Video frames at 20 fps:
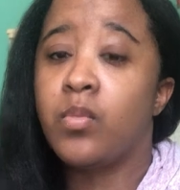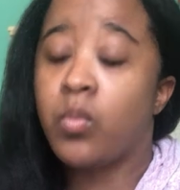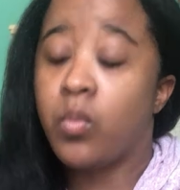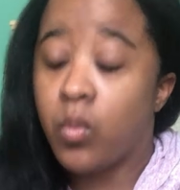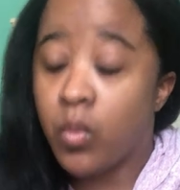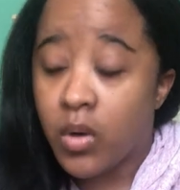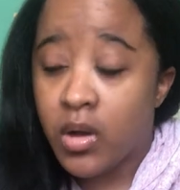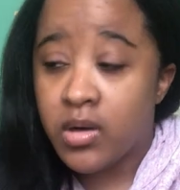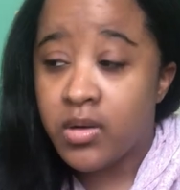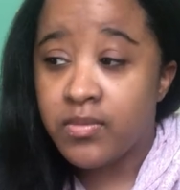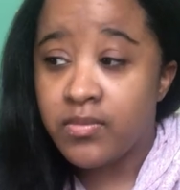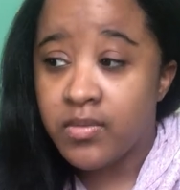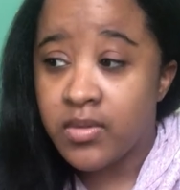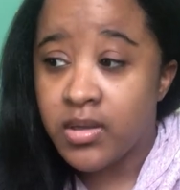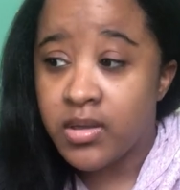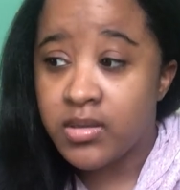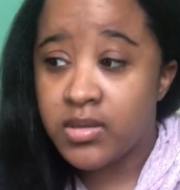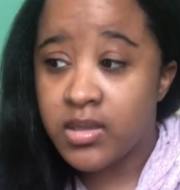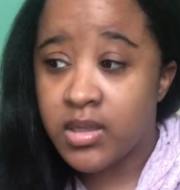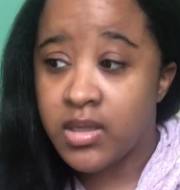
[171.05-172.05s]
one of
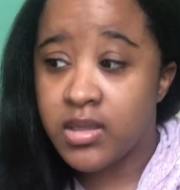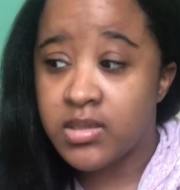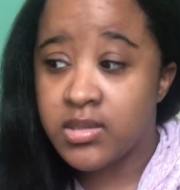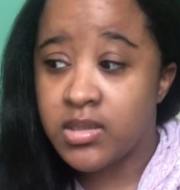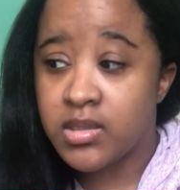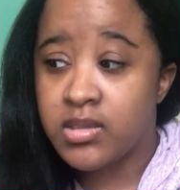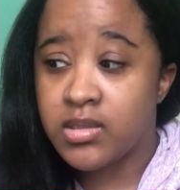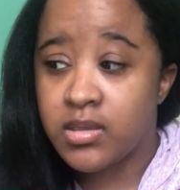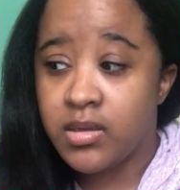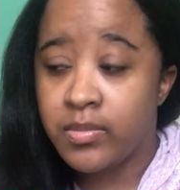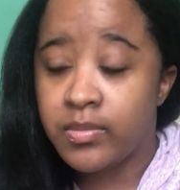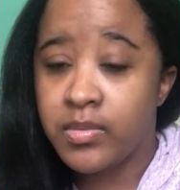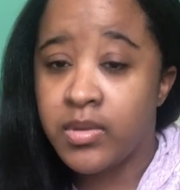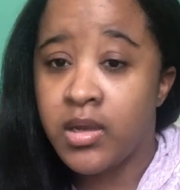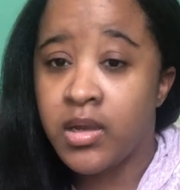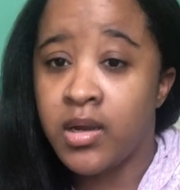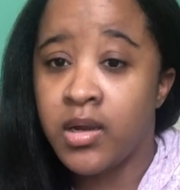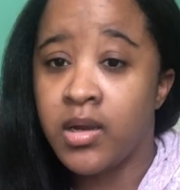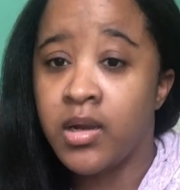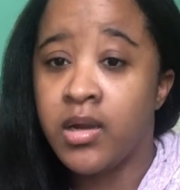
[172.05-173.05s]
the things that's up
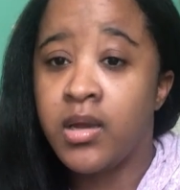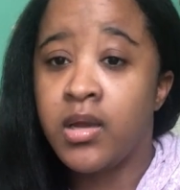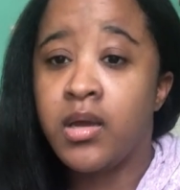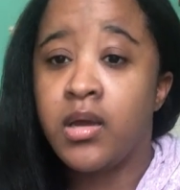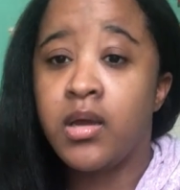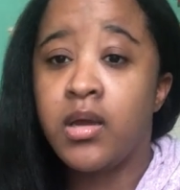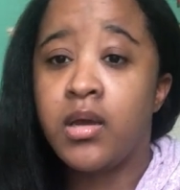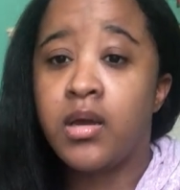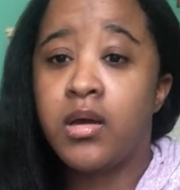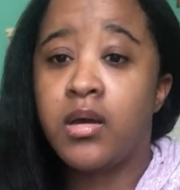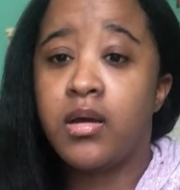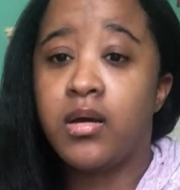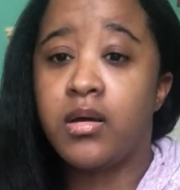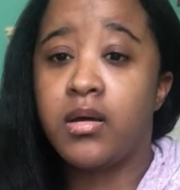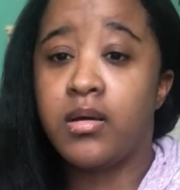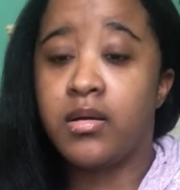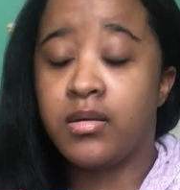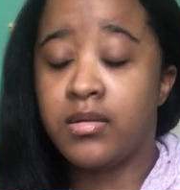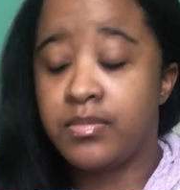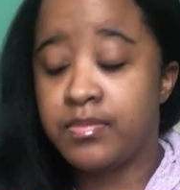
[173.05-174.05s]
there,
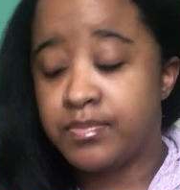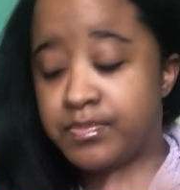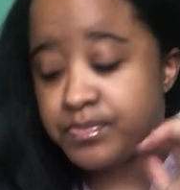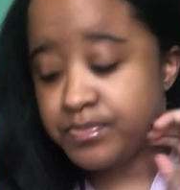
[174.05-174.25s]
um,